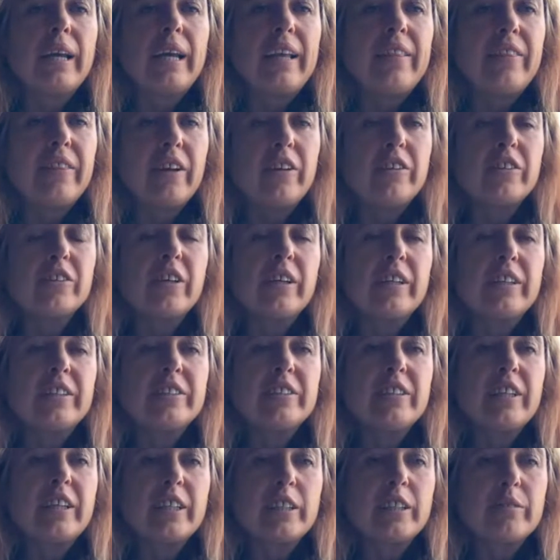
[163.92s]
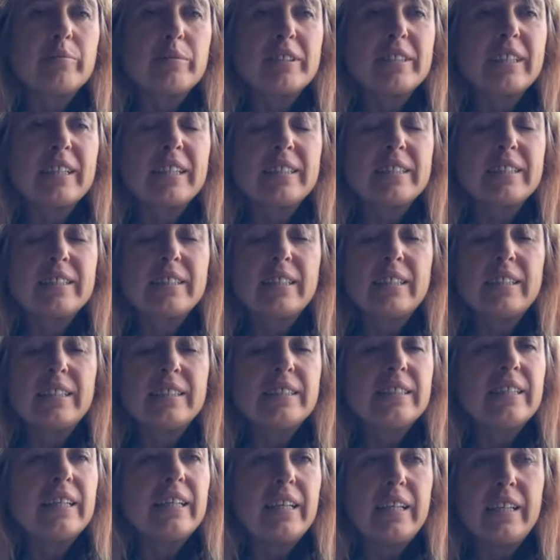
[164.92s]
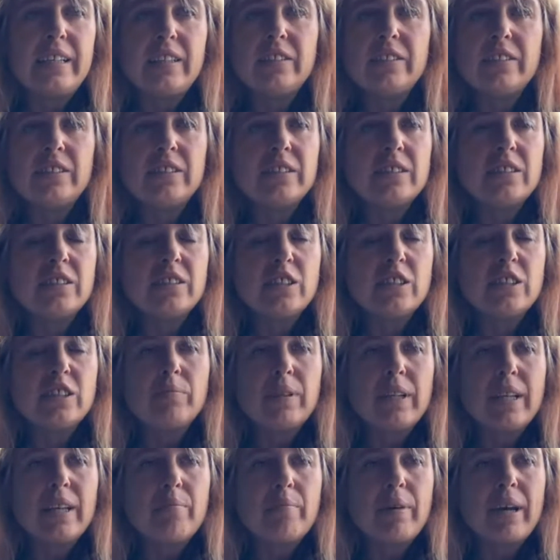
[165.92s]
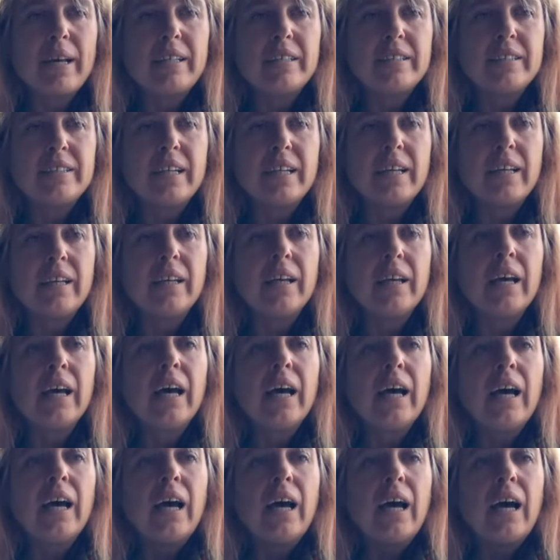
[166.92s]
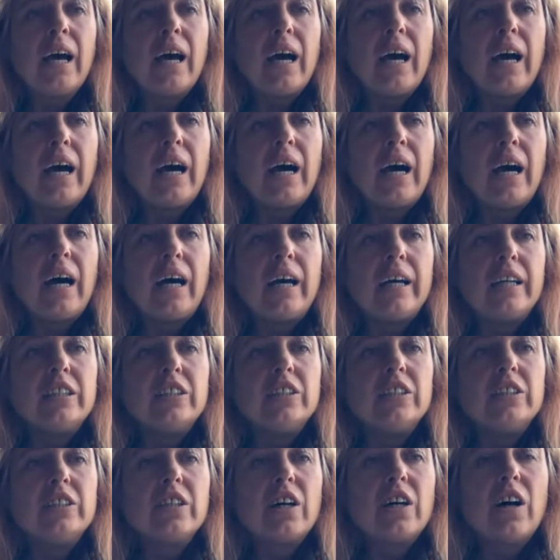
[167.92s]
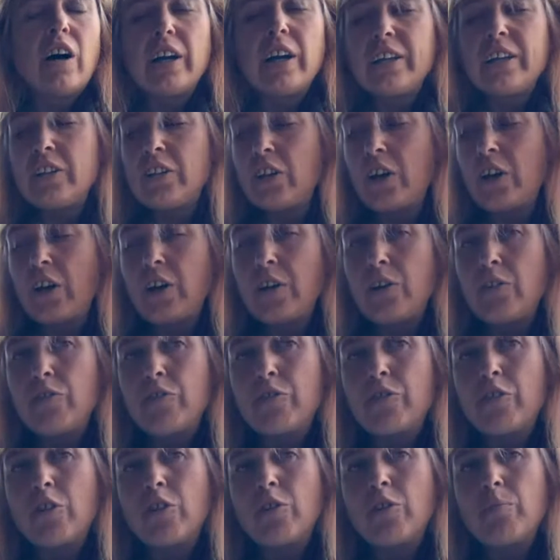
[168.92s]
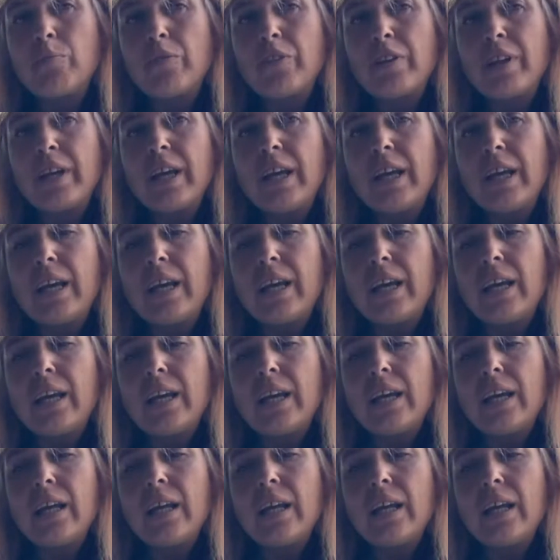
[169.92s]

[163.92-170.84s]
in those kind of circumstances is simply amazing. And I know from the